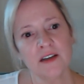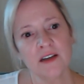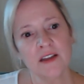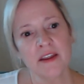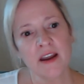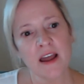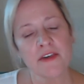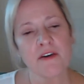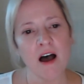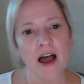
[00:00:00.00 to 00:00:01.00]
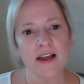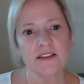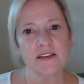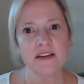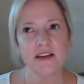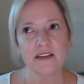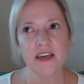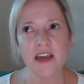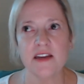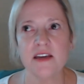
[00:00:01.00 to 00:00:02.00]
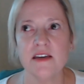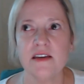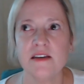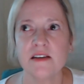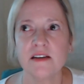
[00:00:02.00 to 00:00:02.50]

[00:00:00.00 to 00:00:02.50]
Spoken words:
that I thought that Katie's